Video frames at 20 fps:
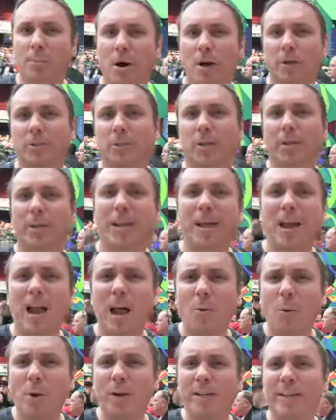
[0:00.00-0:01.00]
Barczyk.
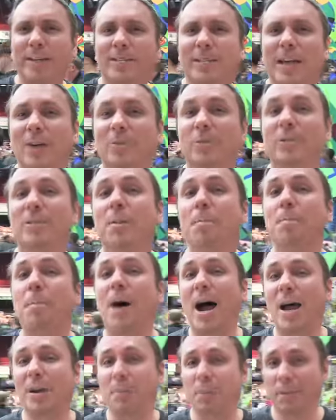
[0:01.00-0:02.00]
I want to get down to the
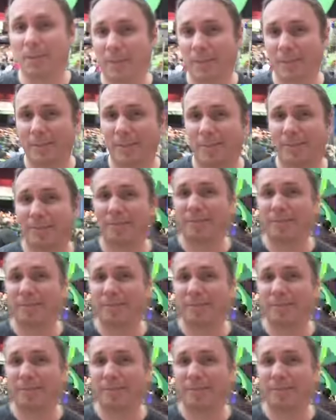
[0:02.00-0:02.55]
bottom of this.